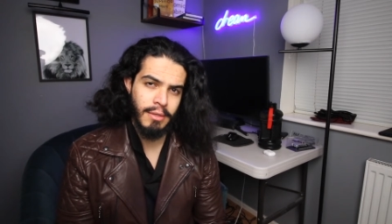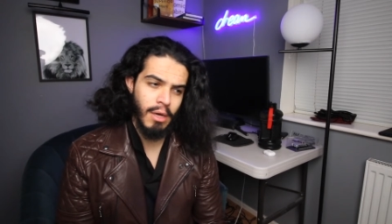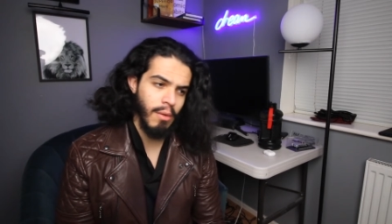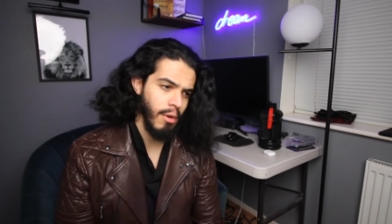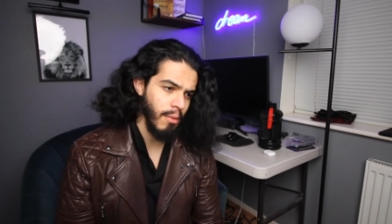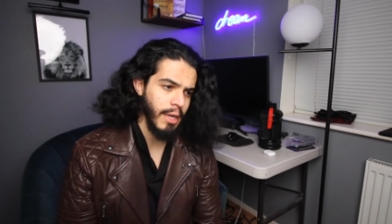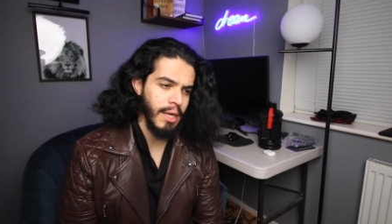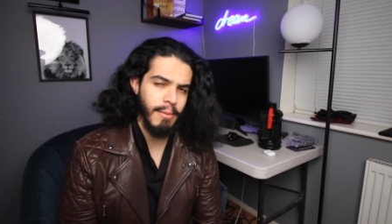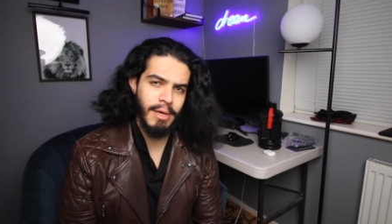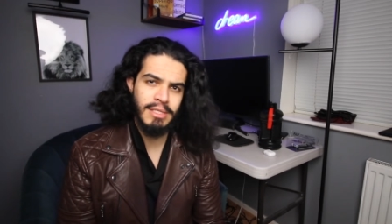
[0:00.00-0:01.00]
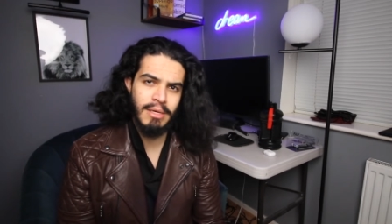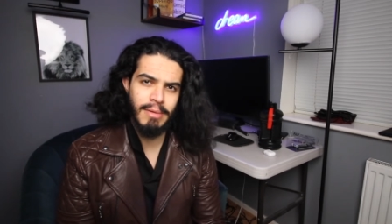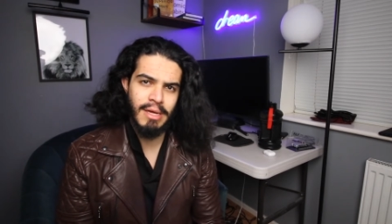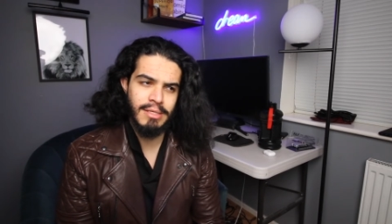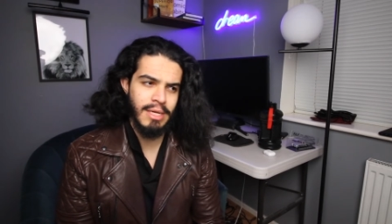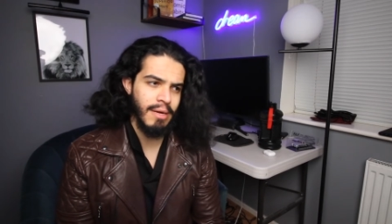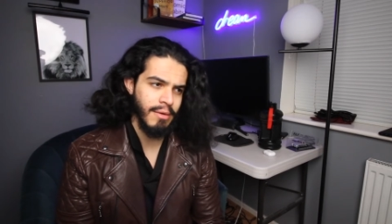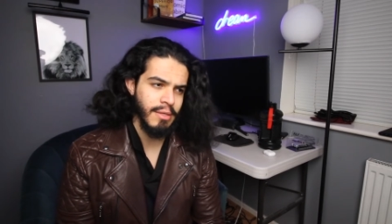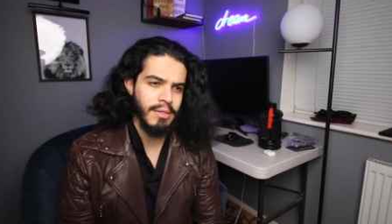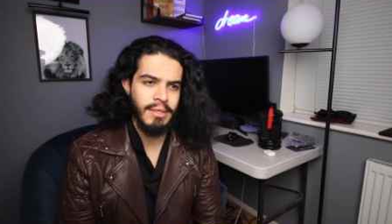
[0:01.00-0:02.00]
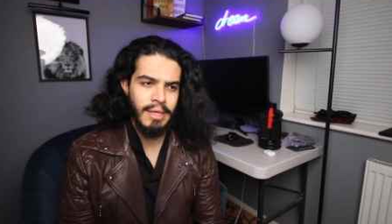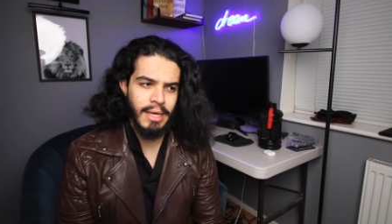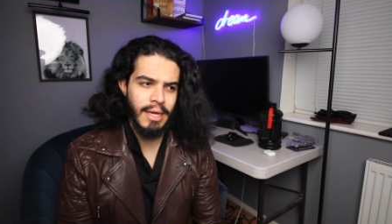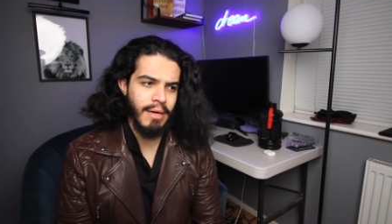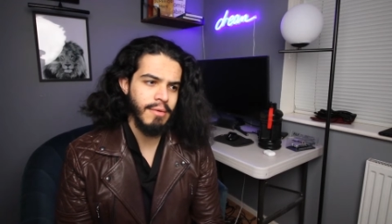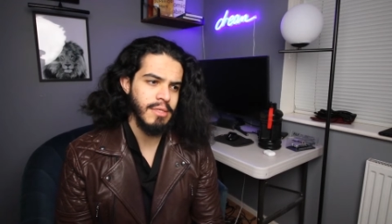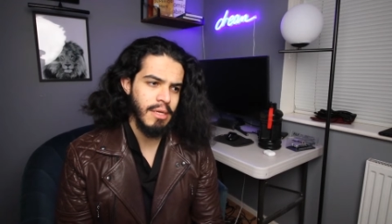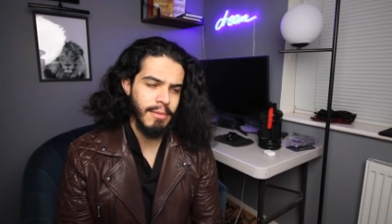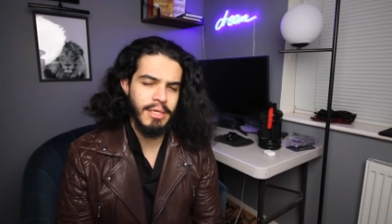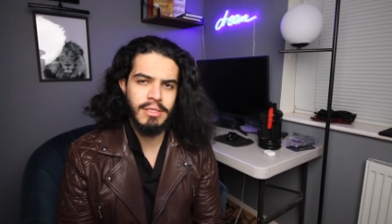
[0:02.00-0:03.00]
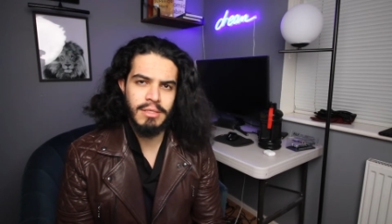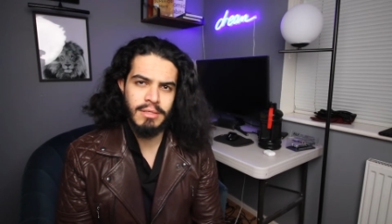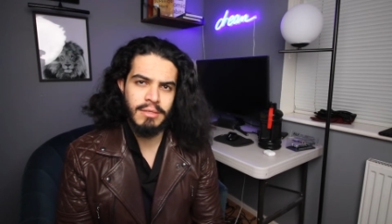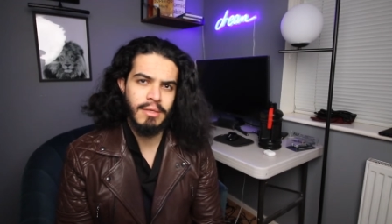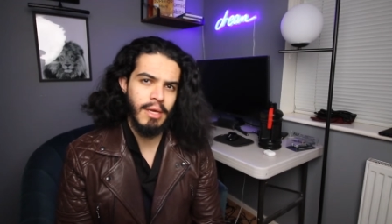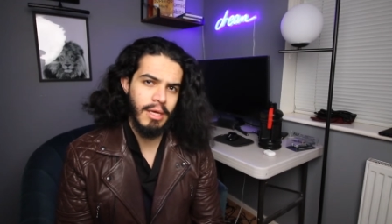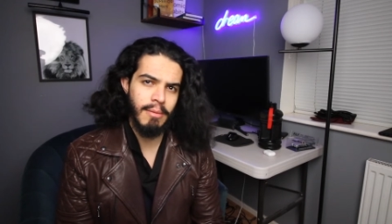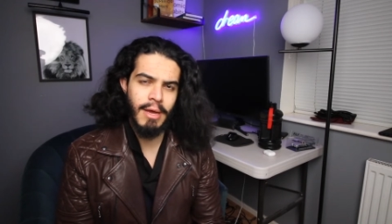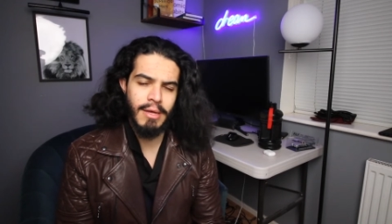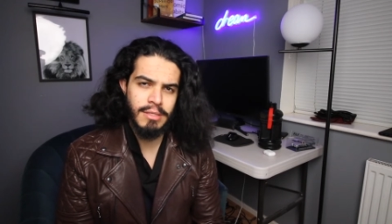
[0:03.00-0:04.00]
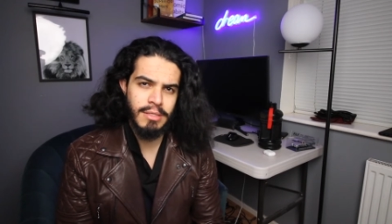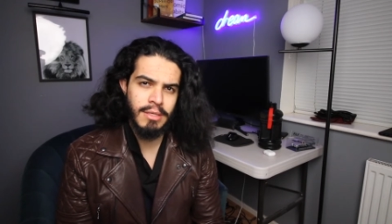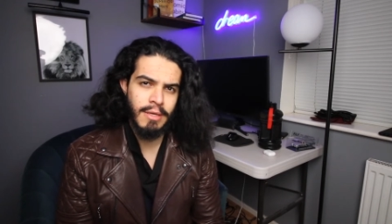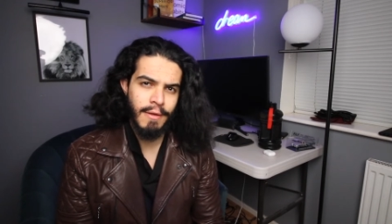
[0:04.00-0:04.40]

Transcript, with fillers: Oh, well, I get paid ten pounds an hour, eight hours. That means eighty pounds.